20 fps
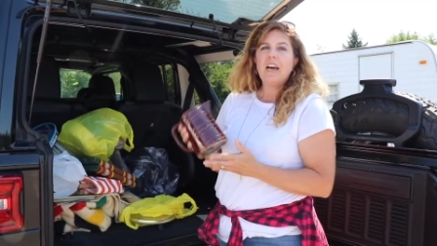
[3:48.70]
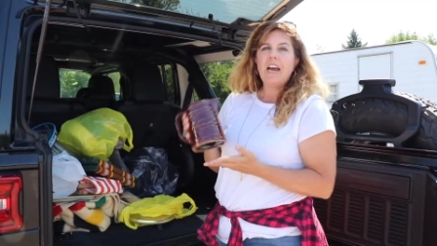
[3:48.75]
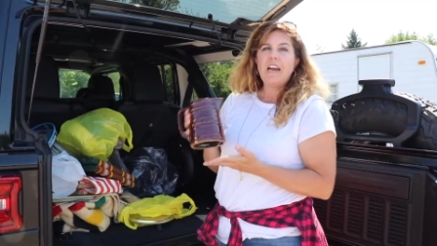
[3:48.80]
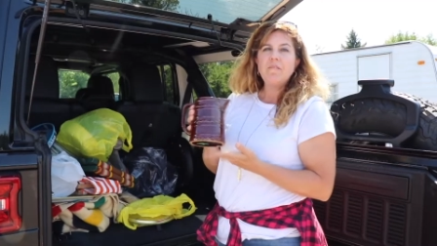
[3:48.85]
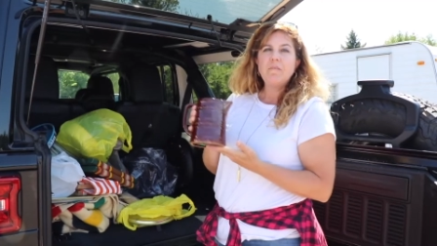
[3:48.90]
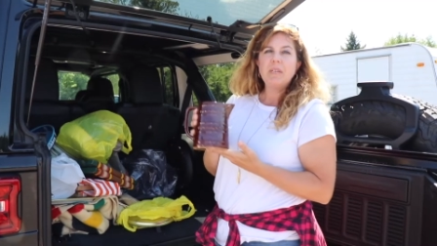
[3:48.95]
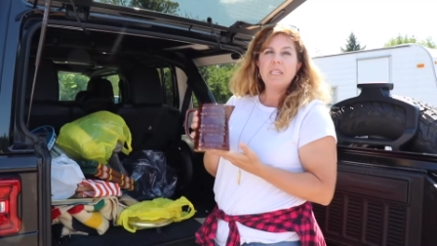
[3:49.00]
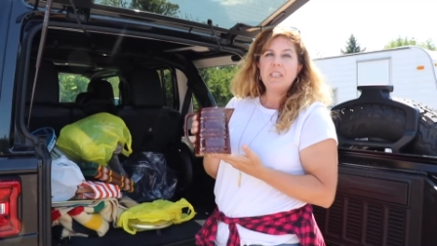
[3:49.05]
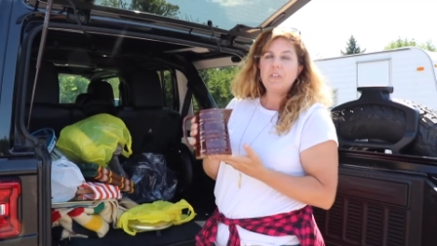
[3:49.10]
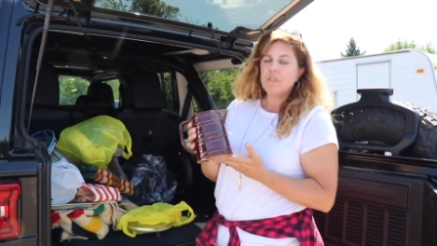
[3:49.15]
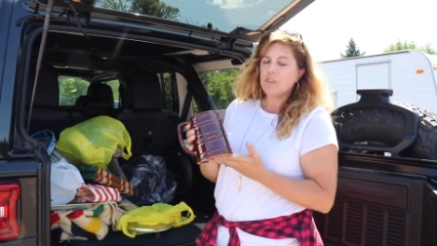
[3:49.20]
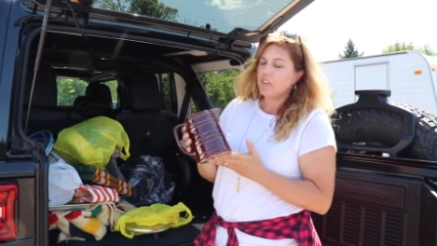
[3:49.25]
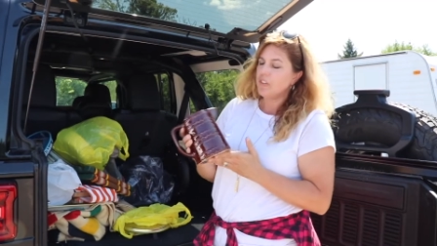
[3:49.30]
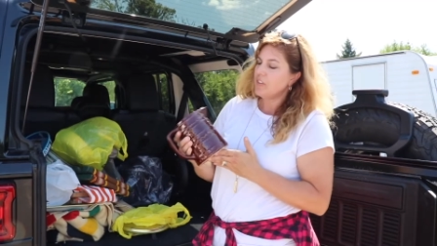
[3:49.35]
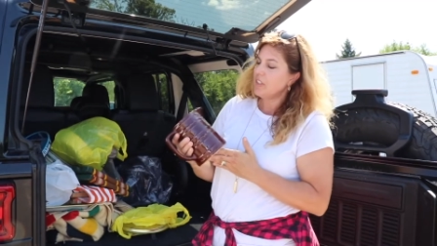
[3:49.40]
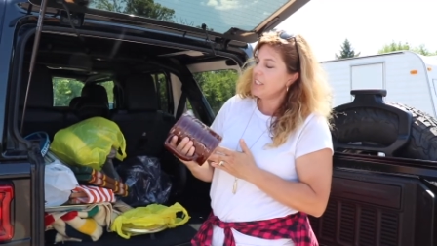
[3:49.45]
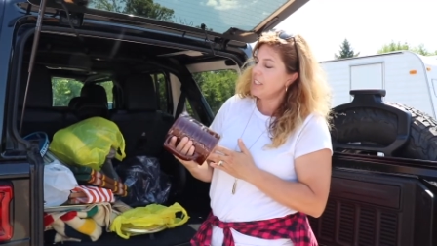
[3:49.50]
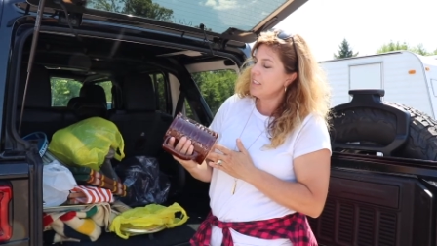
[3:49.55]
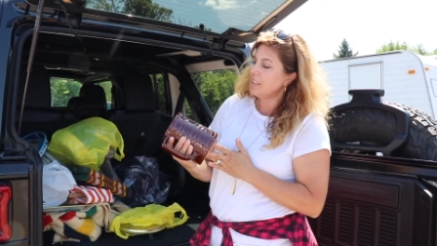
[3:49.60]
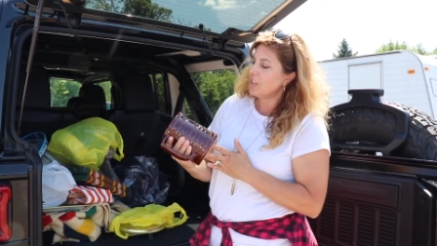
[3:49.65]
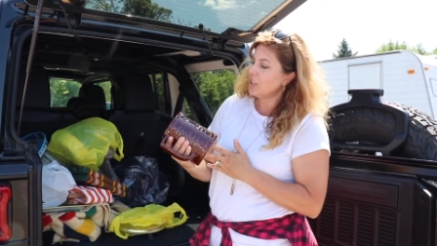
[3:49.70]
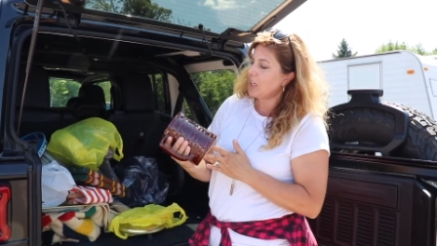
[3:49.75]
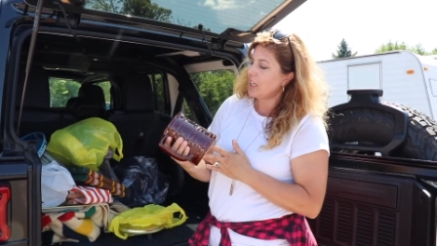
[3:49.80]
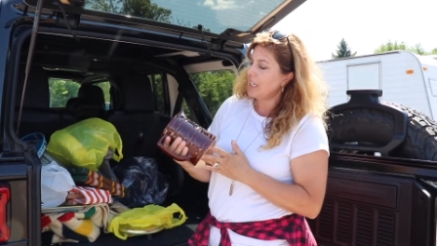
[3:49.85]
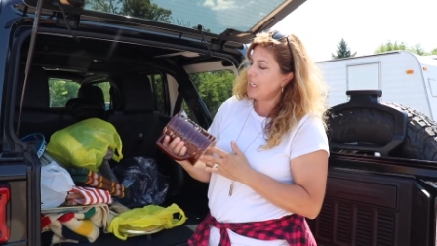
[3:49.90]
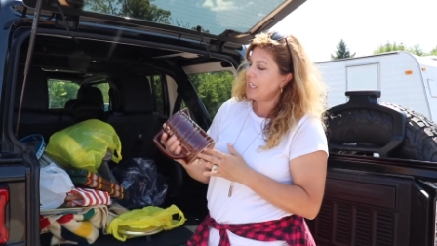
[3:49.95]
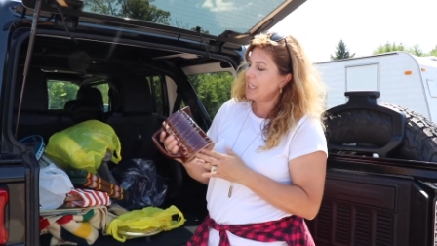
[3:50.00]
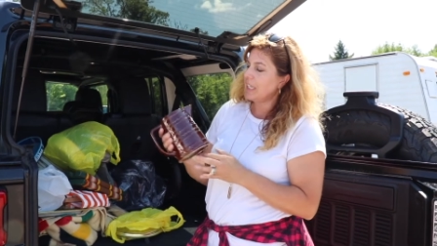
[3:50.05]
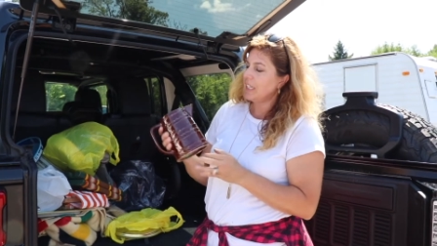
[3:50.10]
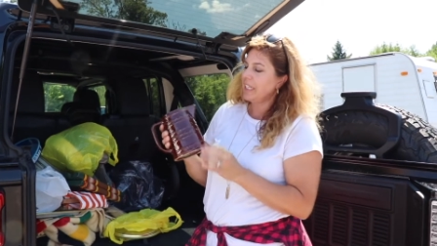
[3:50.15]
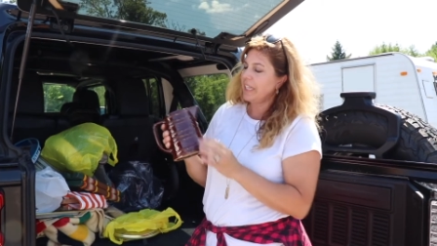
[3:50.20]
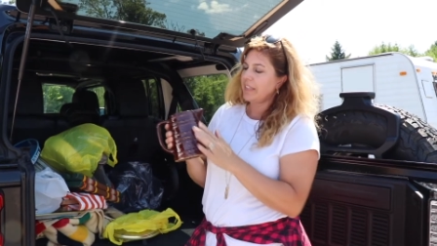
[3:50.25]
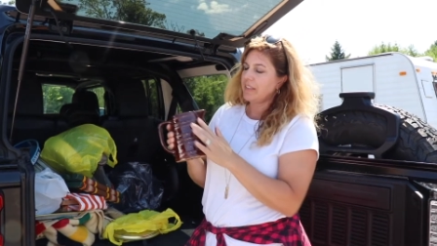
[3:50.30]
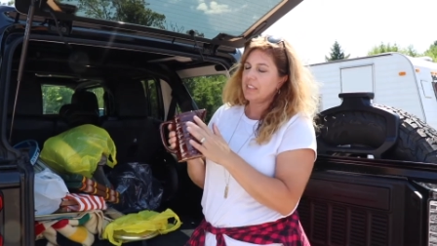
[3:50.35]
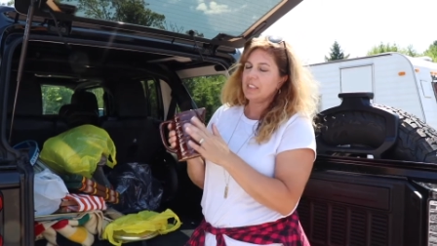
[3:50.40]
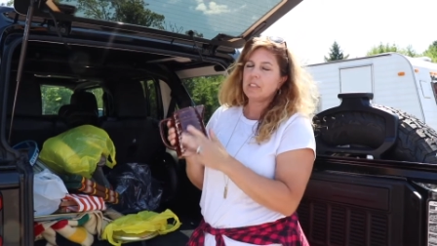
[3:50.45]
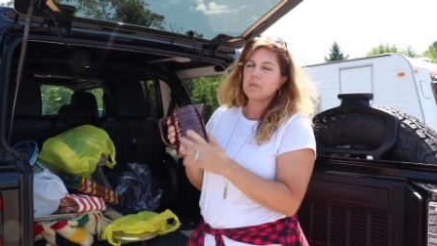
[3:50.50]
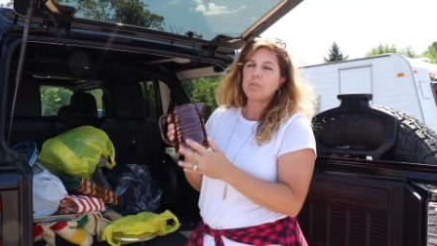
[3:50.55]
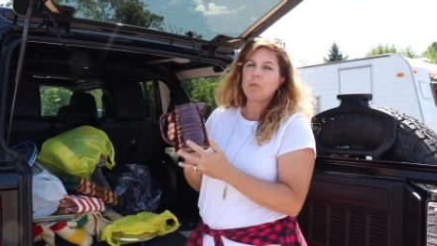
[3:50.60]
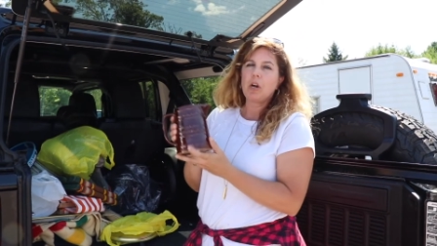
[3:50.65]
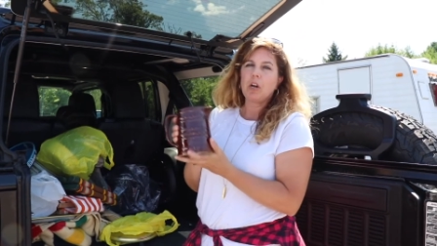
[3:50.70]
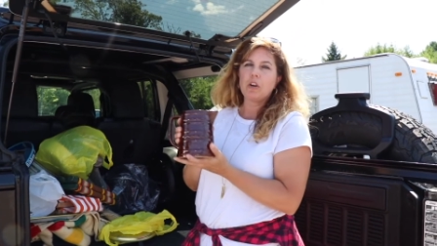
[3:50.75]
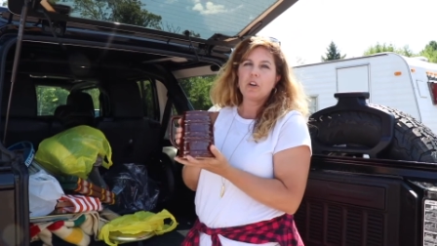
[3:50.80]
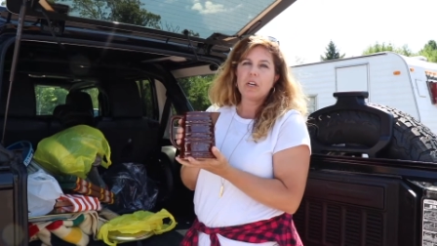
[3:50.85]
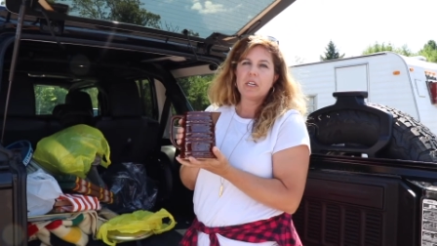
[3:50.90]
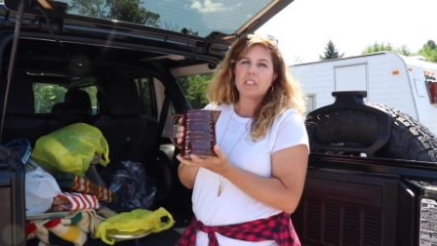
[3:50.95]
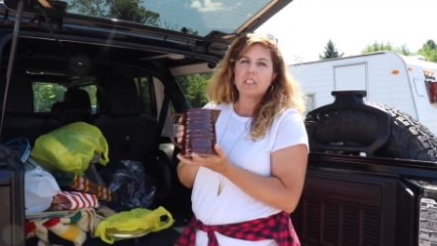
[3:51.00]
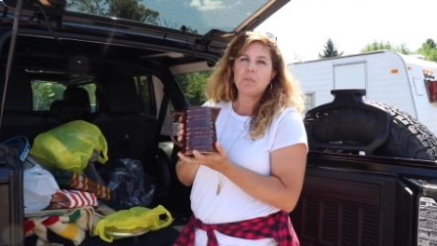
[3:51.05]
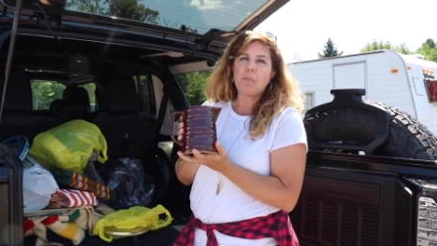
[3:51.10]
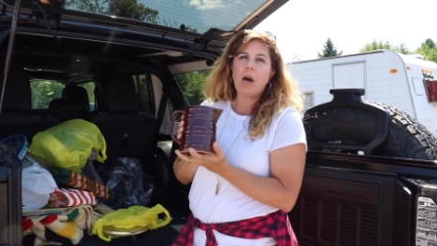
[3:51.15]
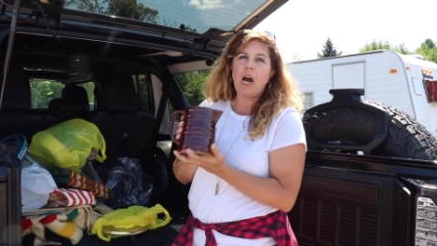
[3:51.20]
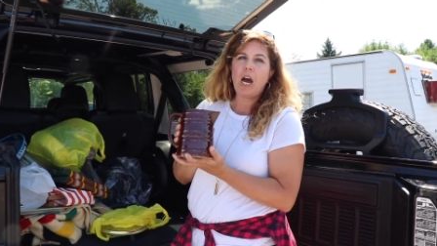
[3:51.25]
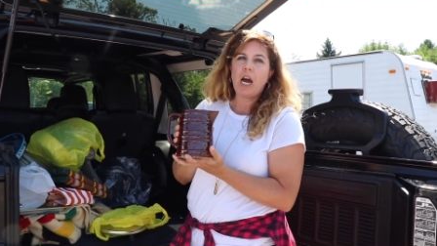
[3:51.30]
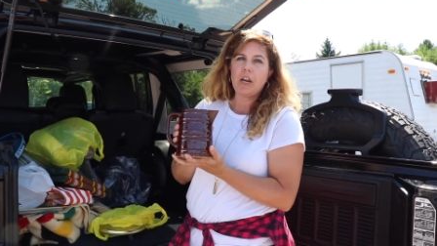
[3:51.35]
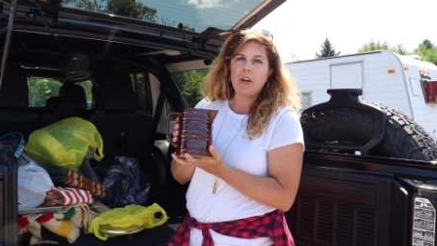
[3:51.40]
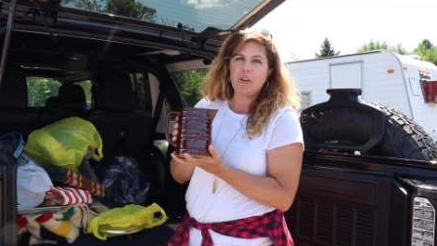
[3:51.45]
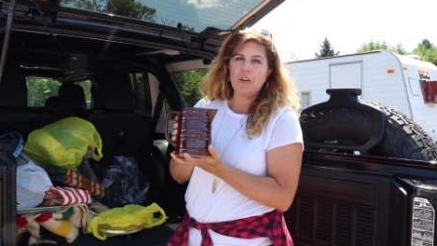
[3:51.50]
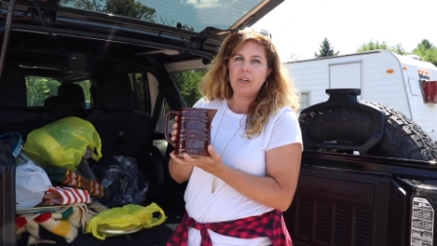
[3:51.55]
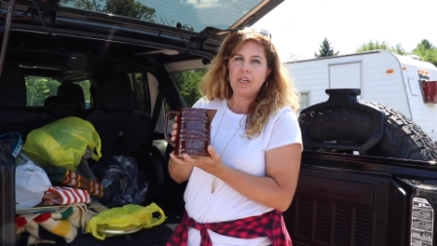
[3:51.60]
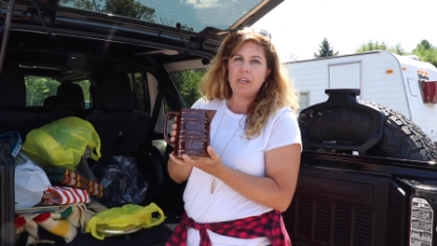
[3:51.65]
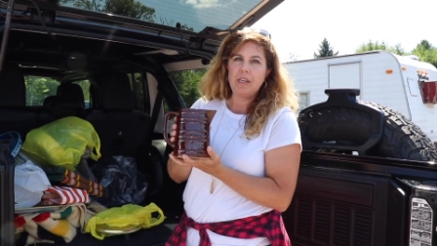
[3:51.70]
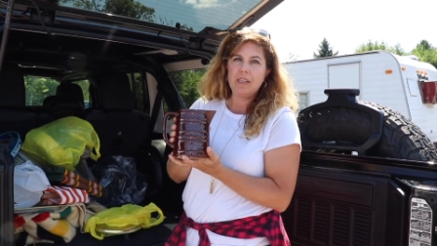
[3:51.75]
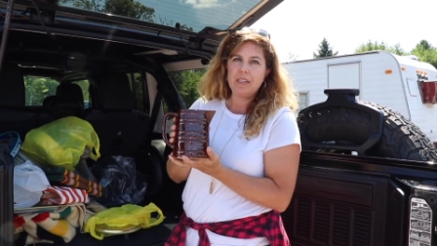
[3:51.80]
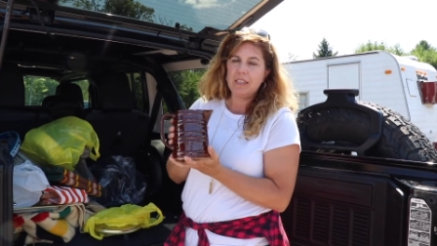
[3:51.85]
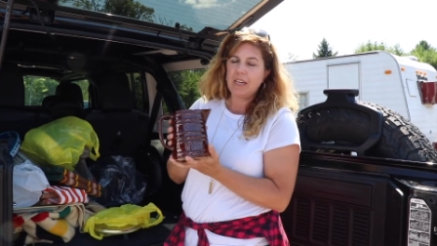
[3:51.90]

I've been interested in starting to collect this Marcrest pottery.